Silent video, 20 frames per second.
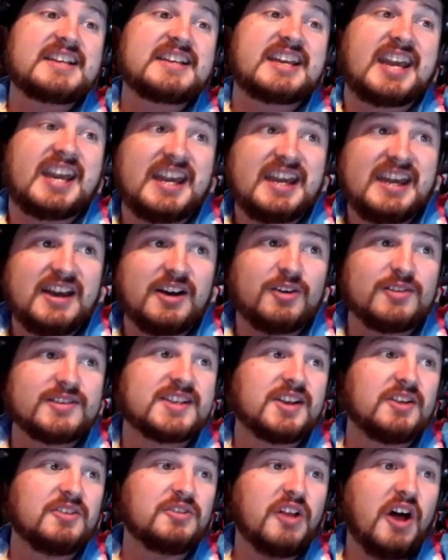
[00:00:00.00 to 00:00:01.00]
kills
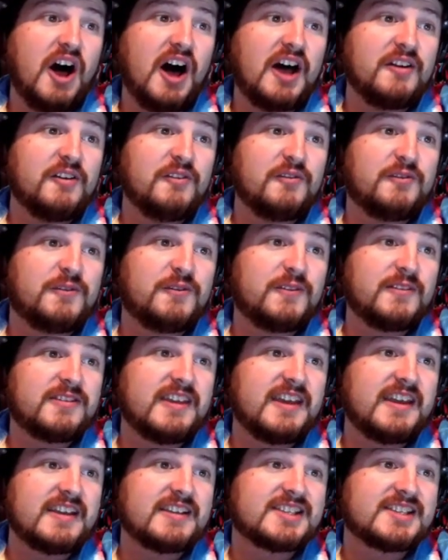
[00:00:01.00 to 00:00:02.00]
a lot of
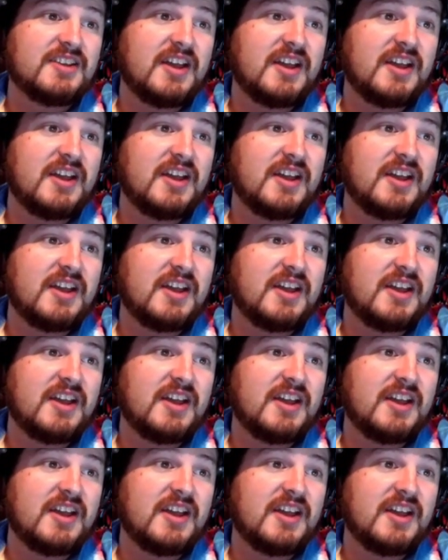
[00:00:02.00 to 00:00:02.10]
things.